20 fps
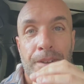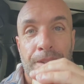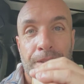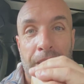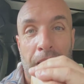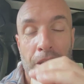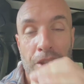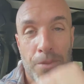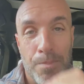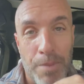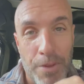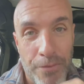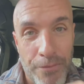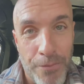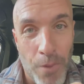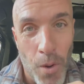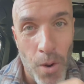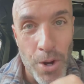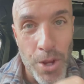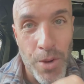that
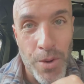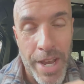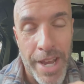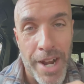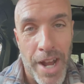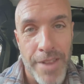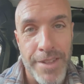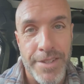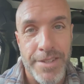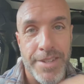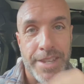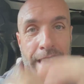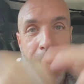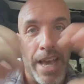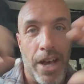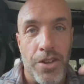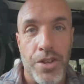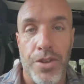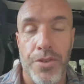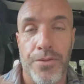before you get on the
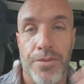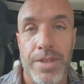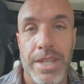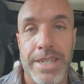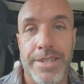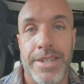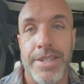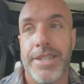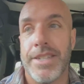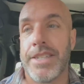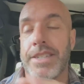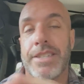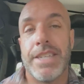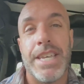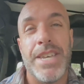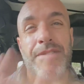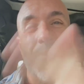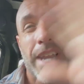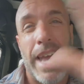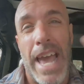scale, you've listened to this.
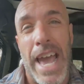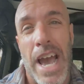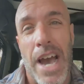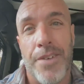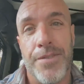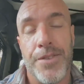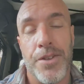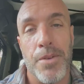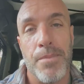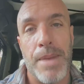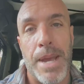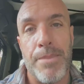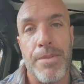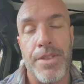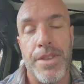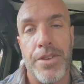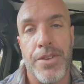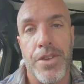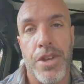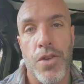Even after, maybe
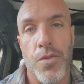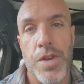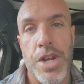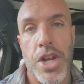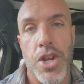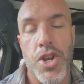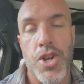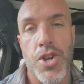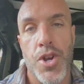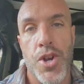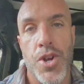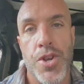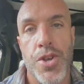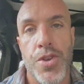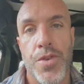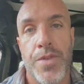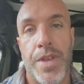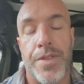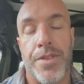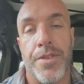this can reassure
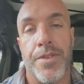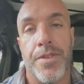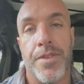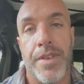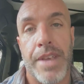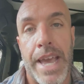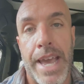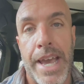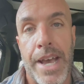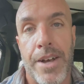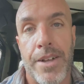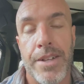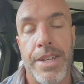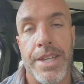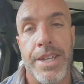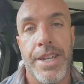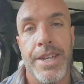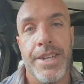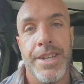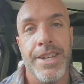you that the scale
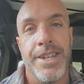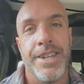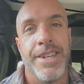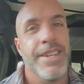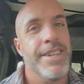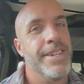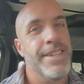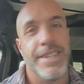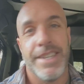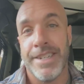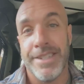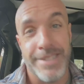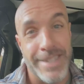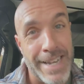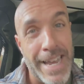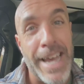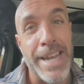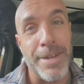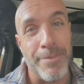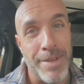is
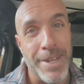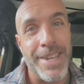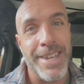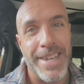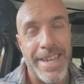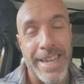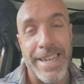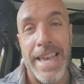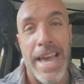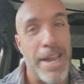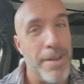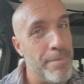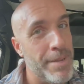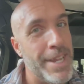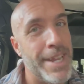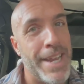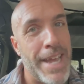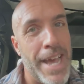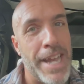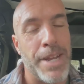an enemy. It can
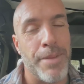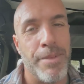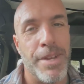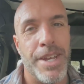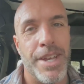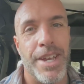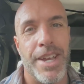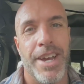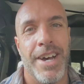be an enemy.